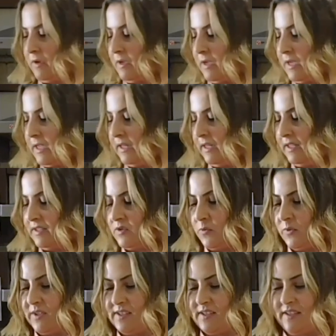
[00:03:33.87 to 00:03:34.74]
and let's
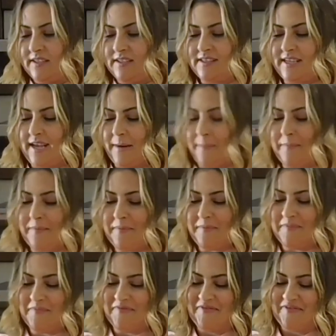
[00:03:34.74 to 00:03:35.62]
whisk this up.
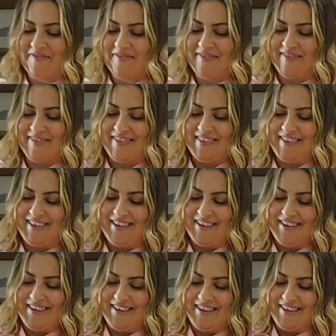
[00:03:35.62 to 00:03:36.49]

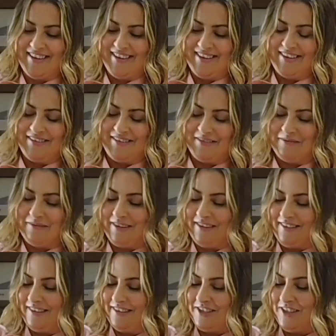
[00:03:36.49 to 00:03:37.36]
Oh my
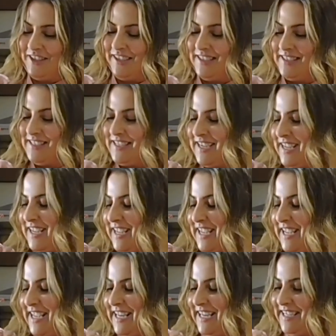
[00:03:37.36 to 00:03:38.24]
gosh, guys,
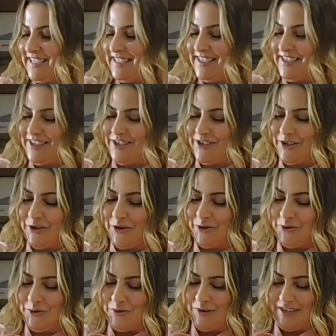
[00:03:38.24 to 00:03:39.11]
it is
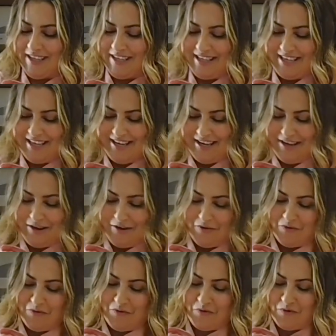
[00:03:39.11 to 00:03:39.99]
so
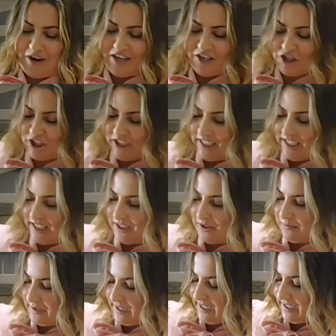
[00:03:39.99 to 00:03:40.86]
fresh in here
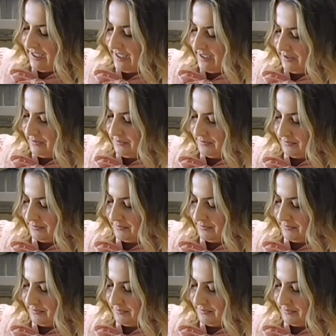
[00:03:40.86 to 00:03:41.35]
right now.